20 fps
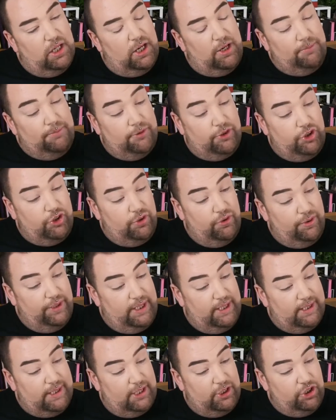I'm sure
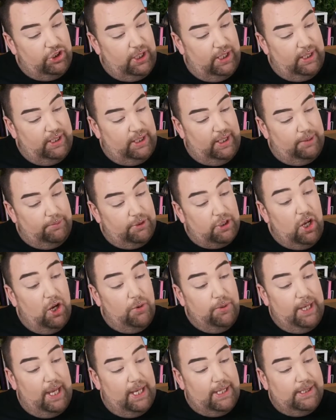these had shade names.
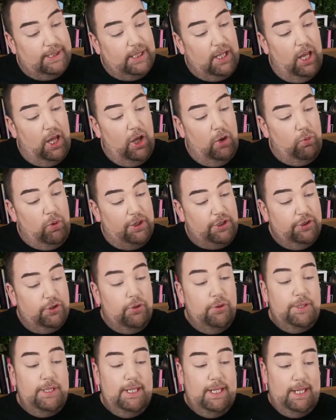Oh yes, one's
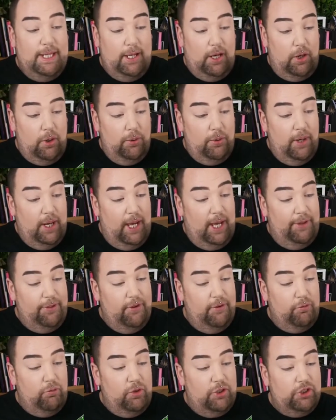called Neo, and
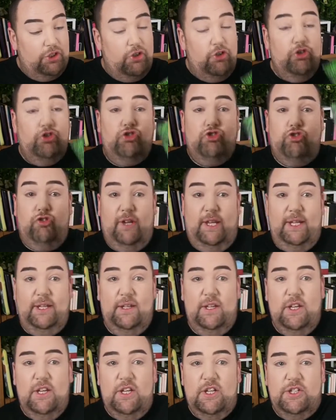the other one's called
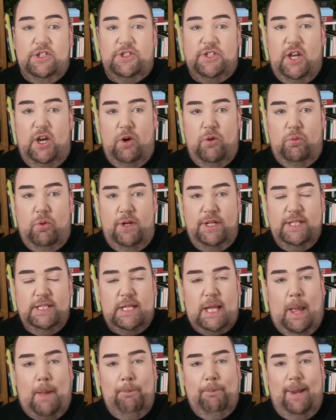Trin. So
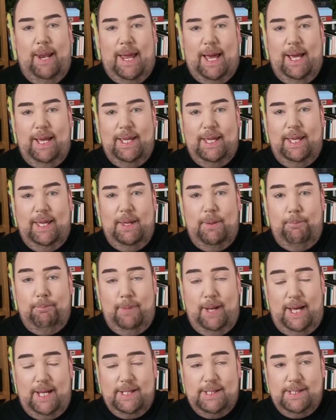one's a black
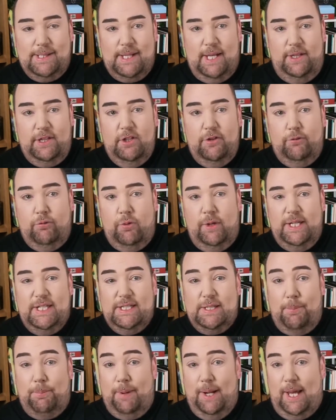matte, and the other one
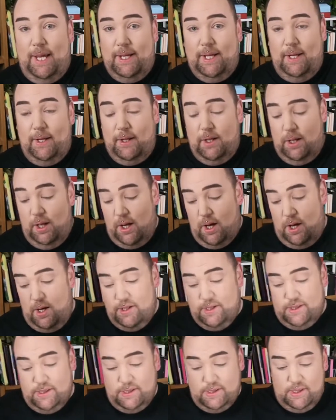is a black
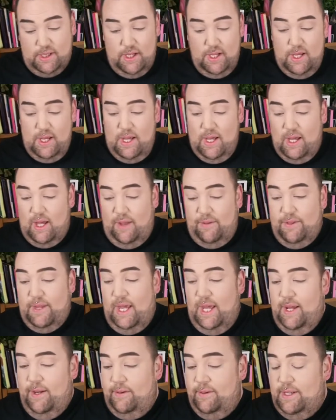gloss. And
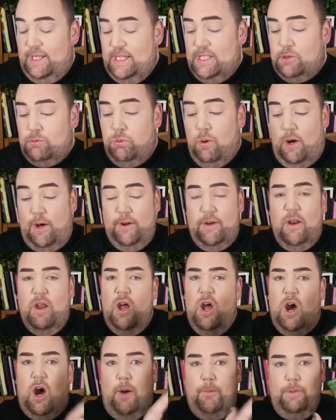then this one,
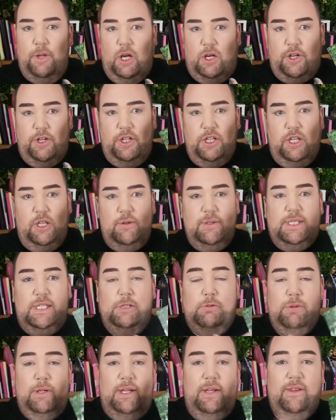I'm not going to use
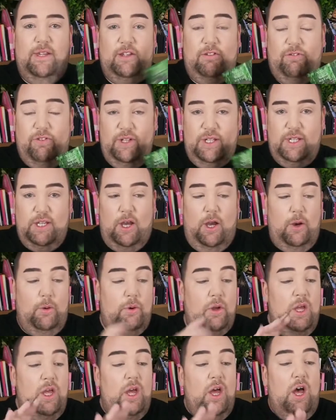this one in this
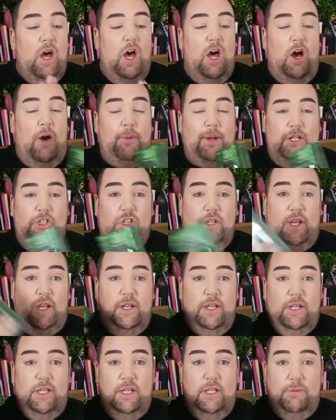video. I'm actually
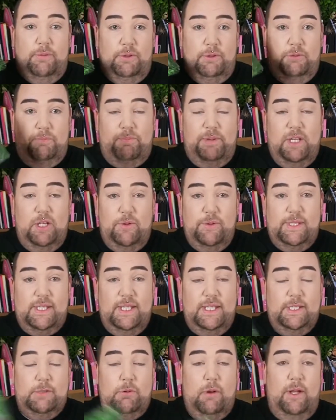going to be
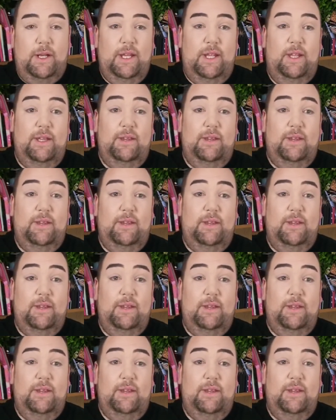using this one